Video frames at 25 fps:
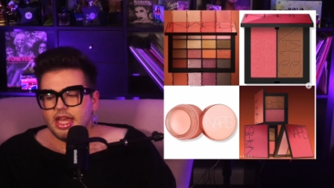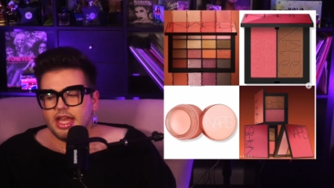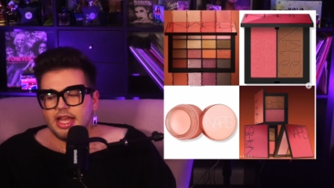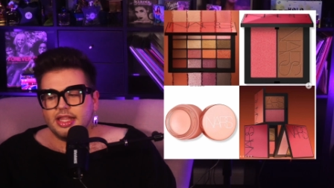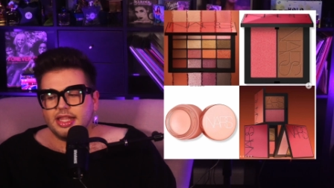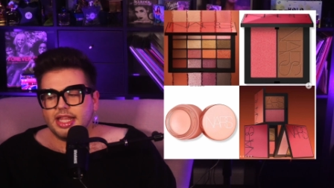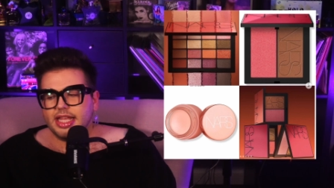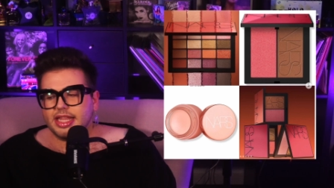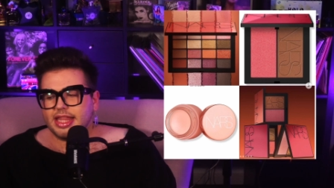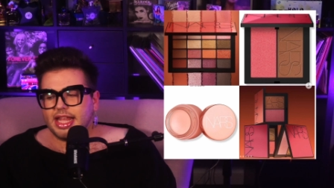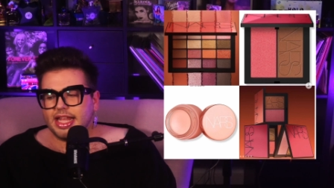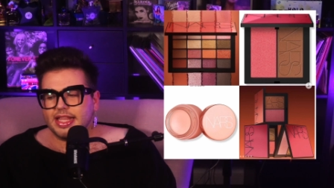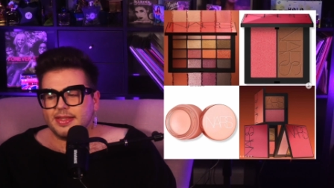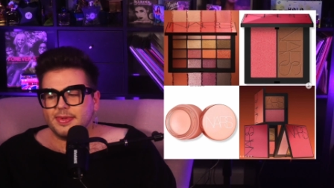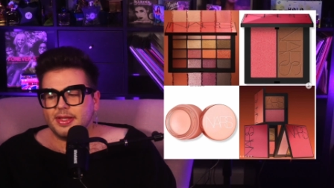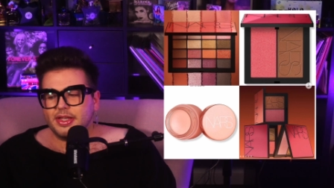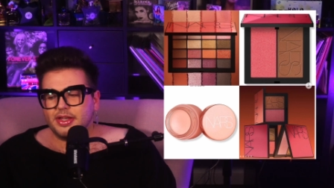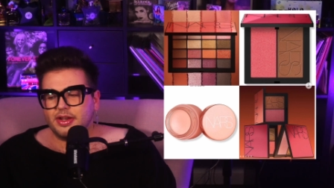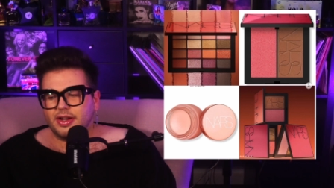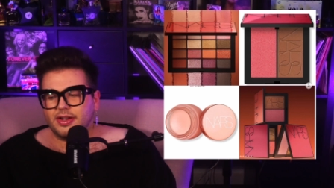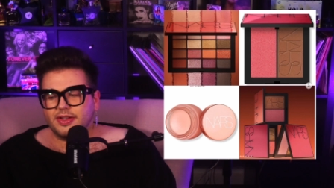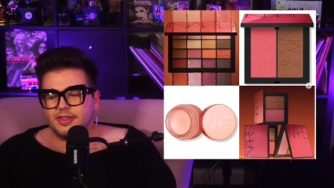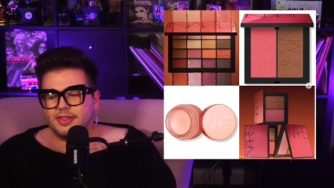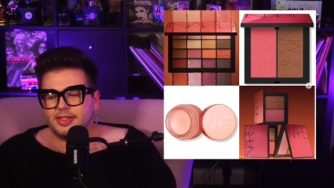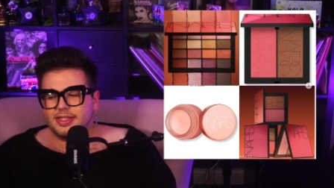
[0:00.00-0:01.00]
like that's what
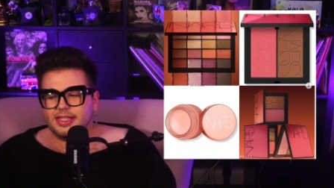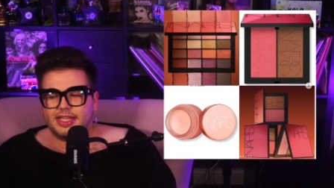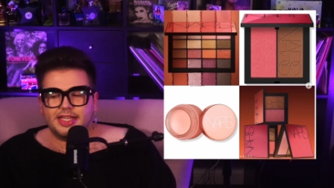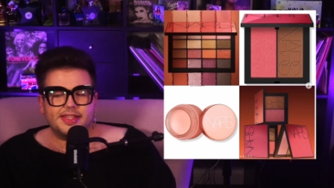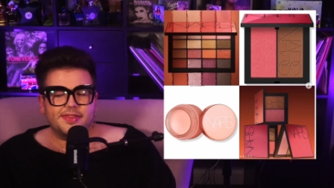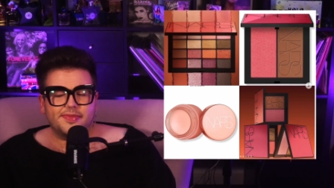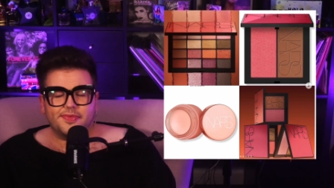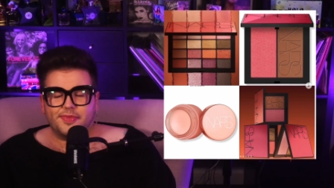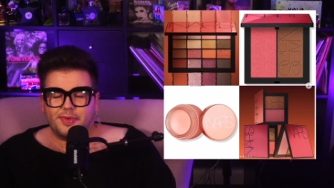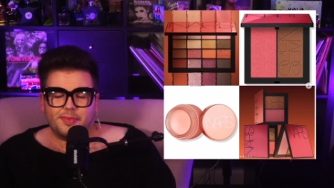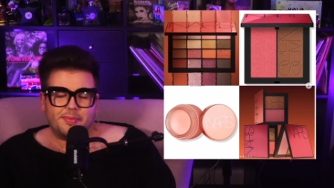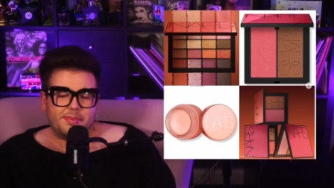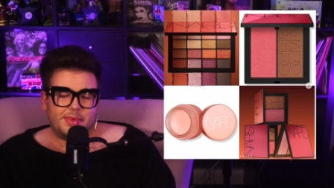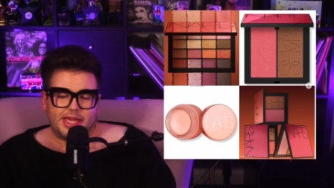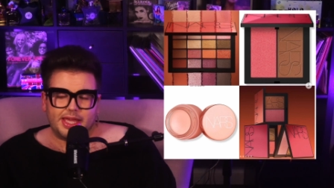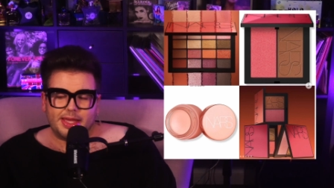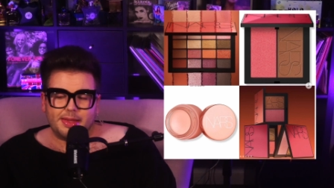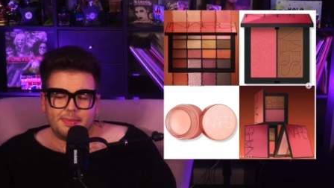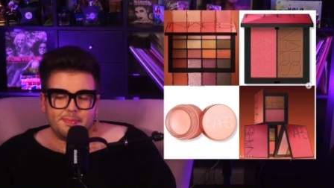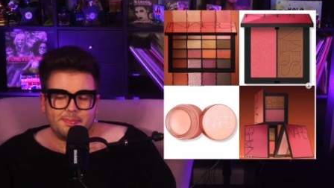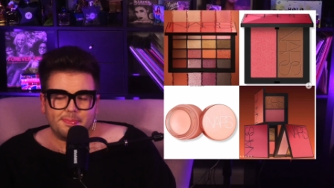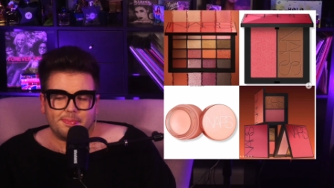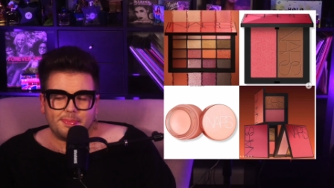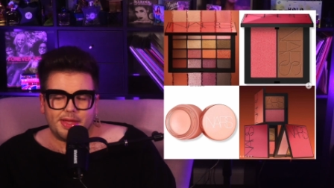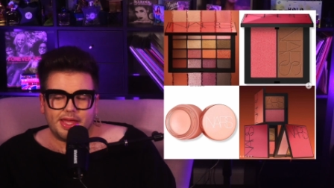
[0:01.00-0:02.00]
NARS does for
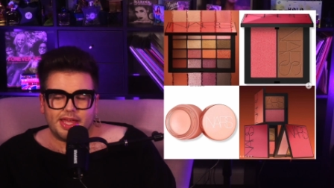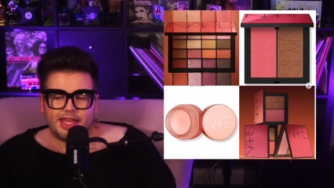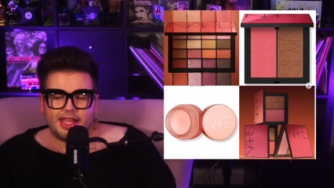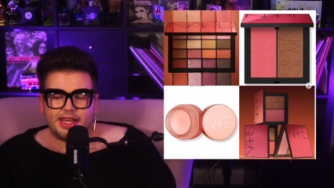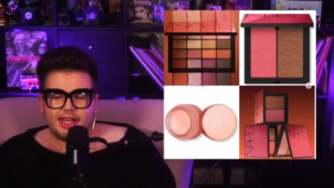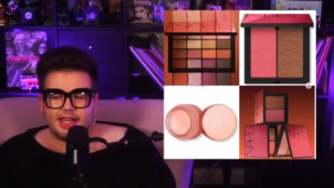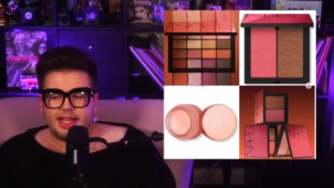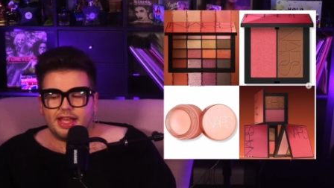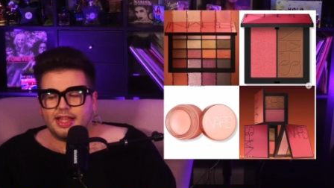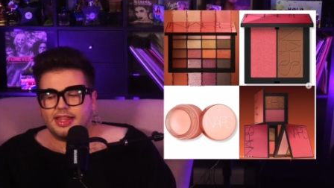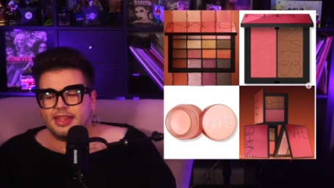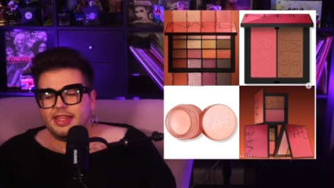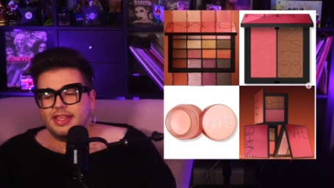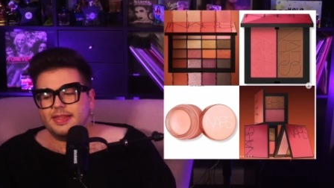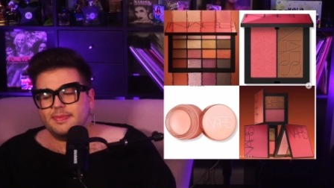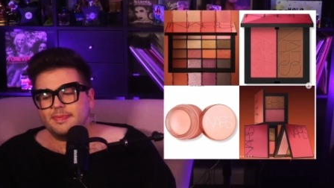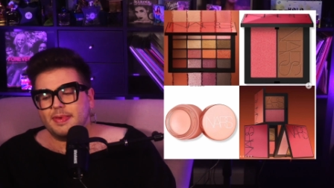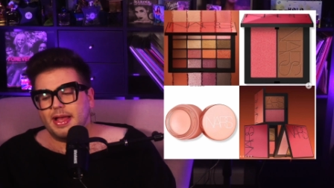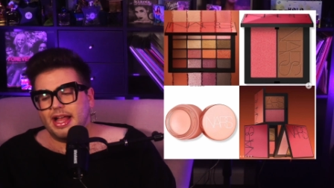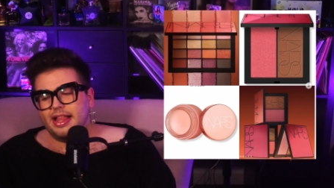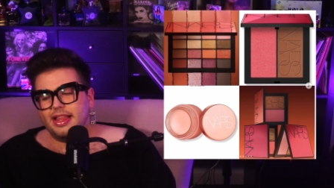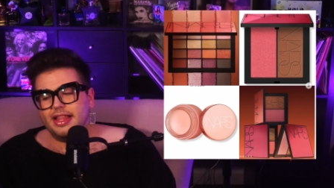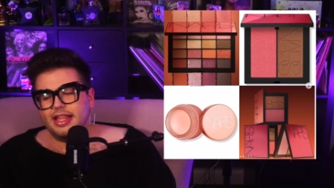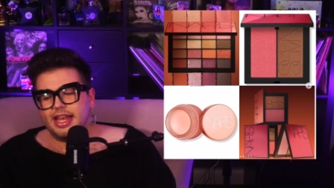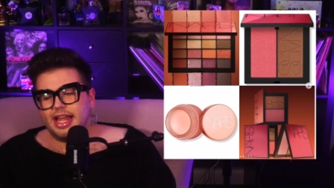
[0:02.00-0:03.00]
me. But this
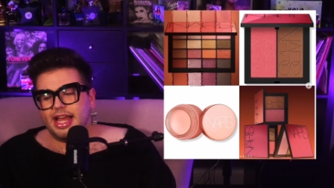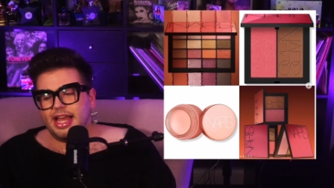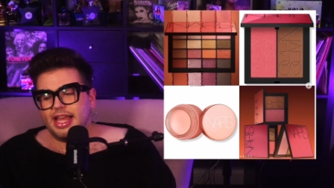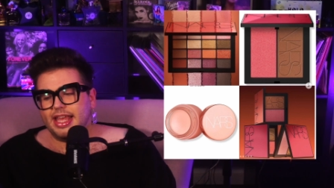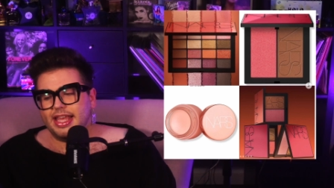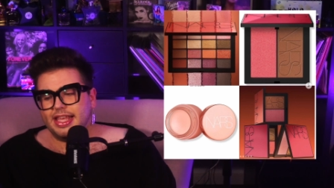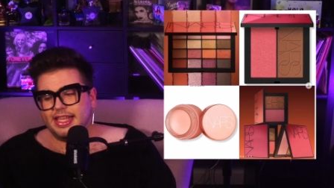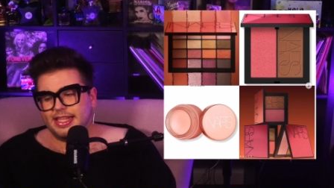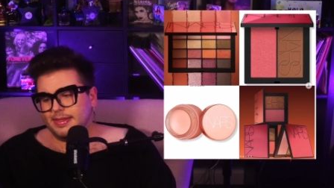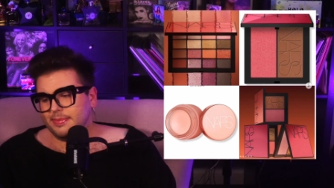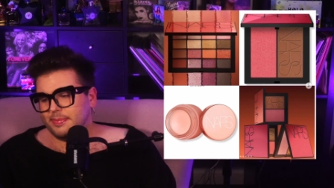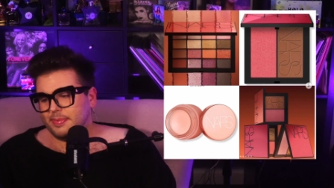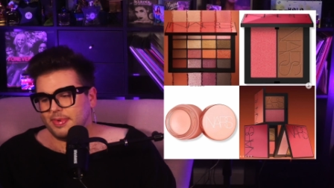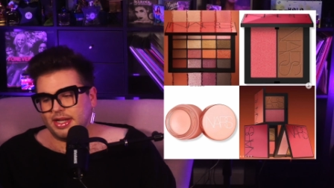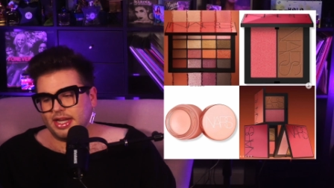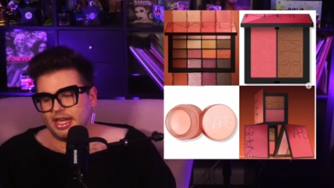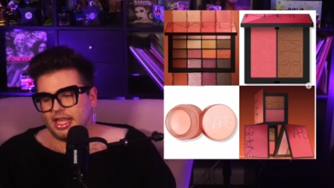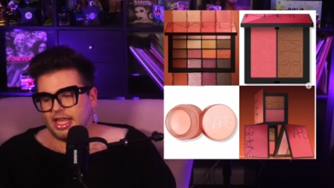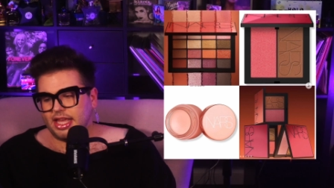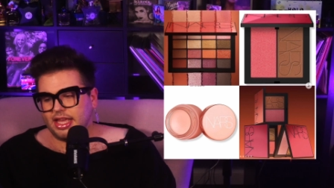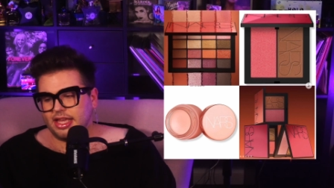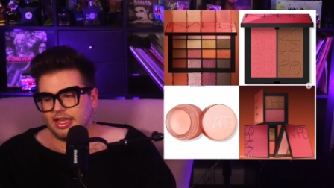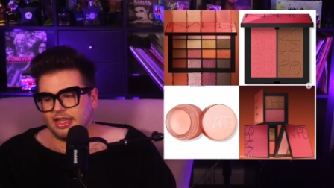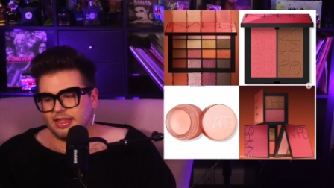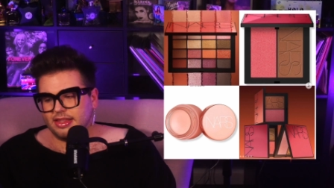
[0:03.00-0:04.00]
palette is
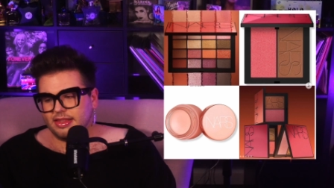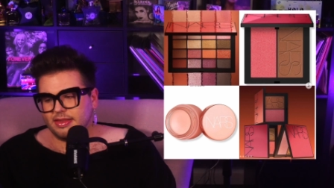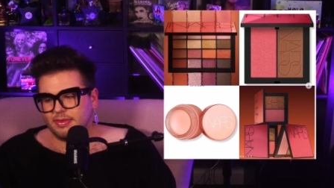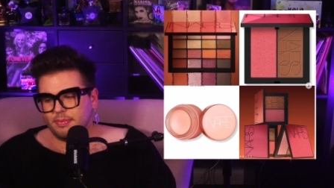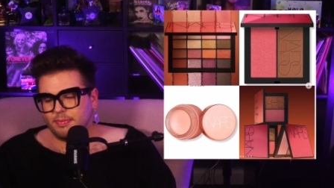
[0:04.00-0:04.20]
pretty,